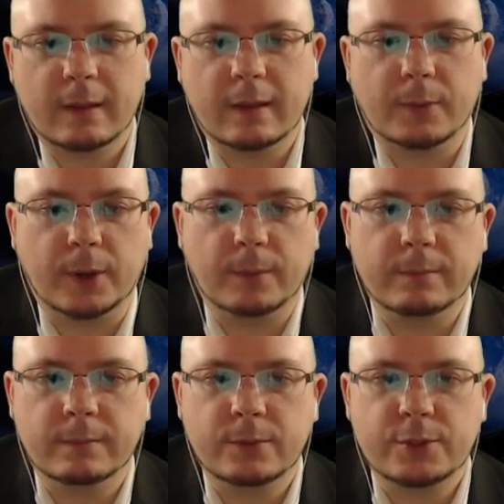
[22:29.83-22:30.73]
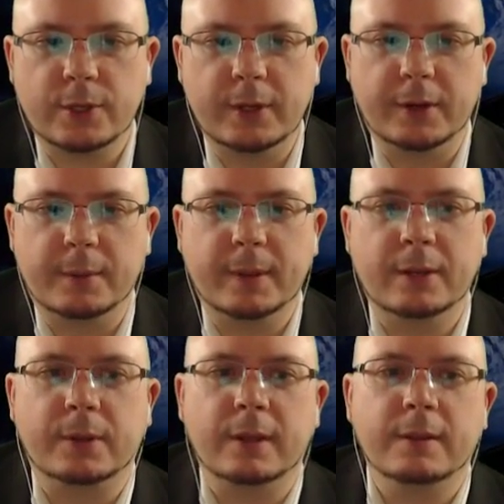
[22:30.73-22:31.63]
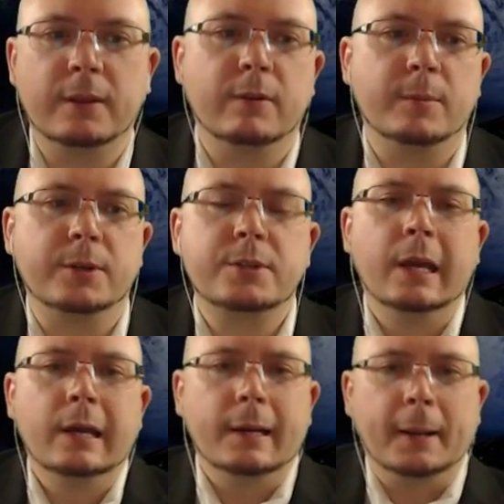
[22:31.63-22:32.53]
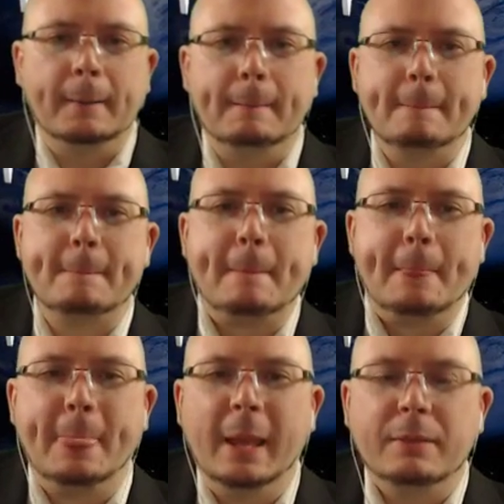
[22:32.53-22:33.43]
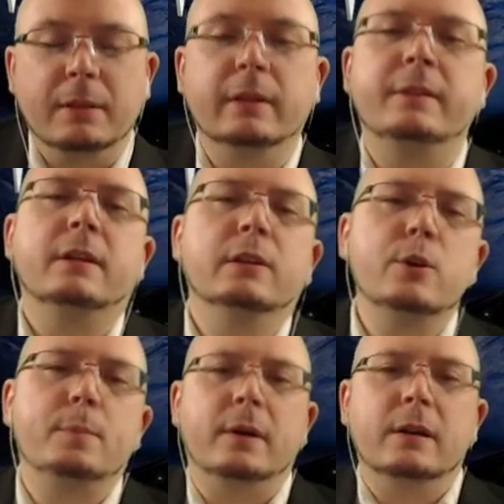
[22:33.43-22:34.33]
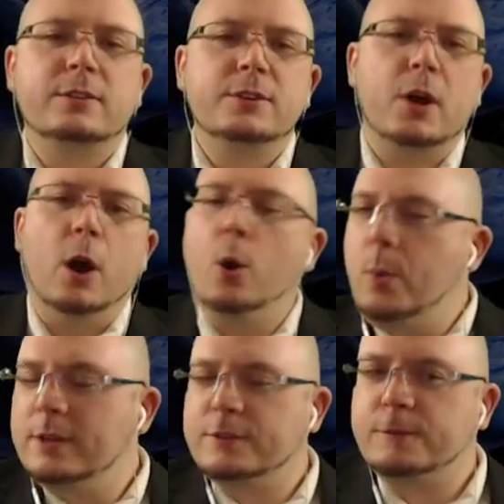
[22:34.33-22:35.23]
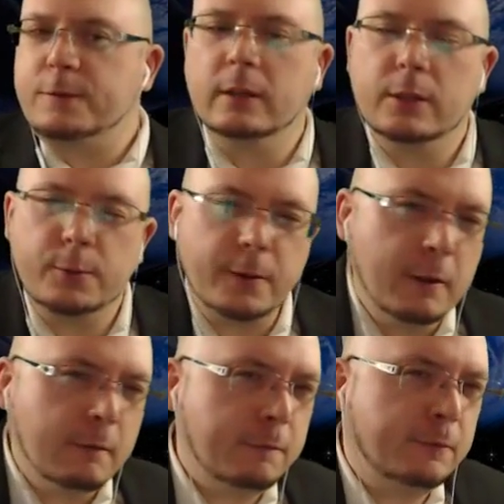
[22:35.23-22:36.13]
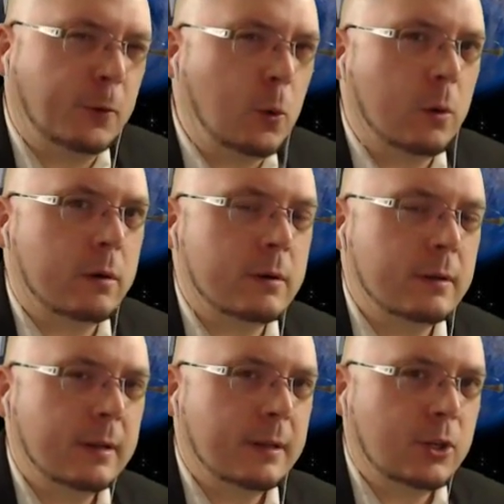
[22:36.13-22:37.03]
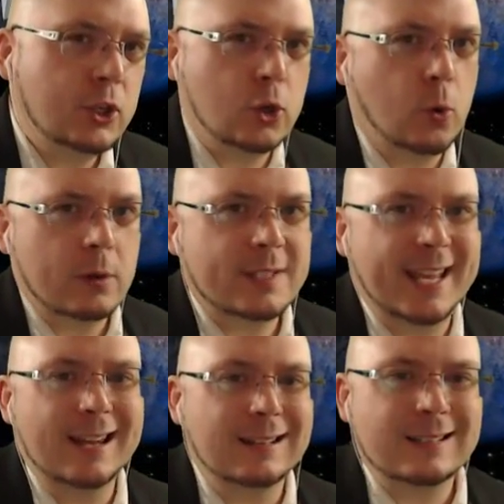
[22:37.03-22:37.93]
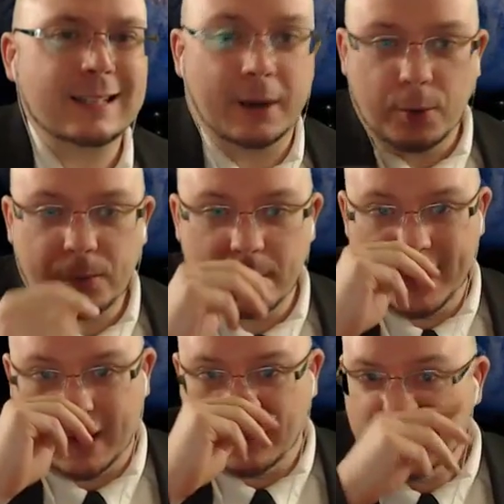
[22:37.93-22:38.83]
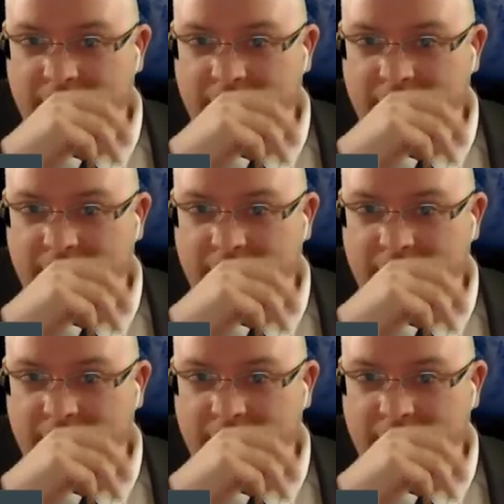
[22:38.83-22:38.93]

There we go. So noted, Beat Nuki. Thank you very much. The loot boxes always followed 4 core tenets, and I wrote them down.